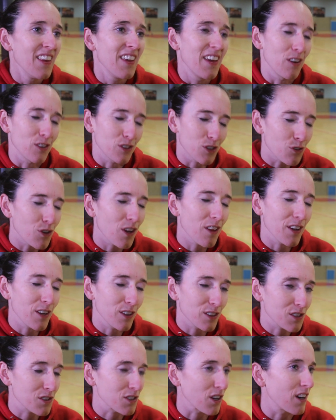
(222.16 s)
It was a really
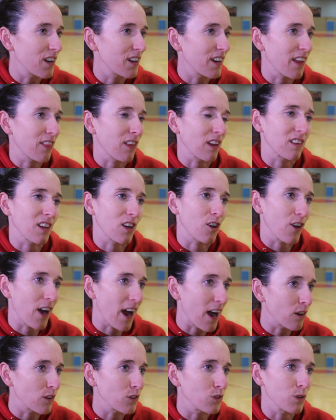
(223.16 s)
good start. I thought the
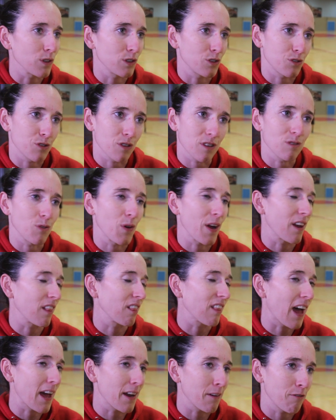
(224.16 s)
crowd we had
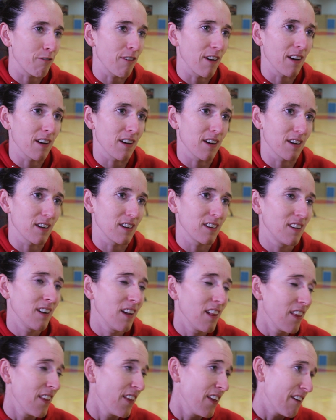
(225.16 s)
a lot of
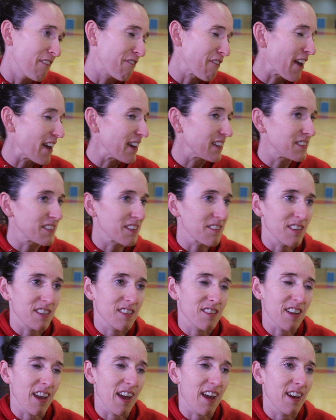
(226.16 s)
fans in the
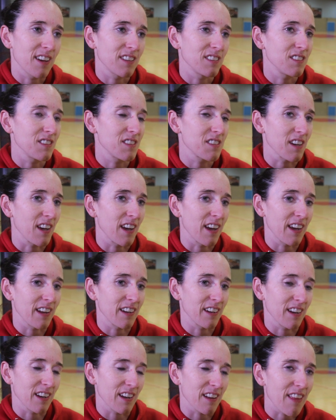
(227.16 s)
stands,
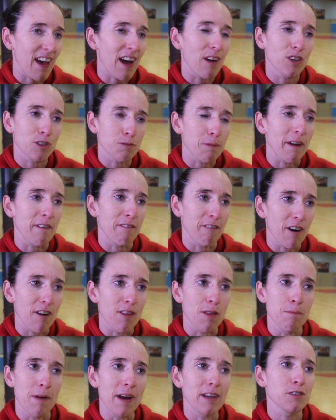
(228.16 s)
and that was by far
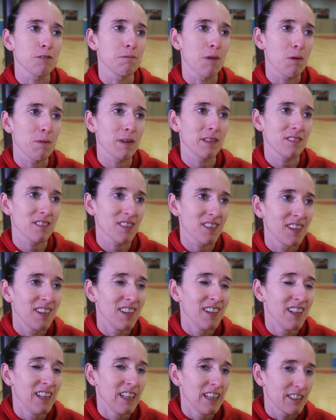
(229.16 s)
the best moment.
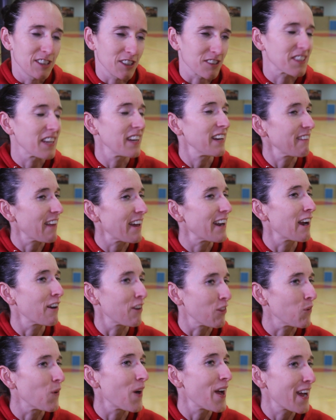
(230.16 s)
Just getting that out
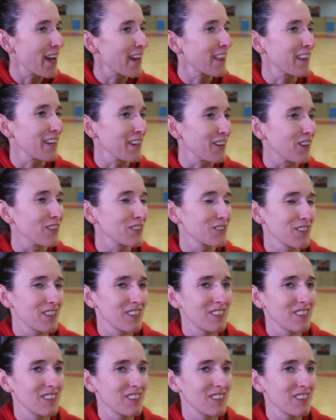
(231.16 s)
of the way, I think, also.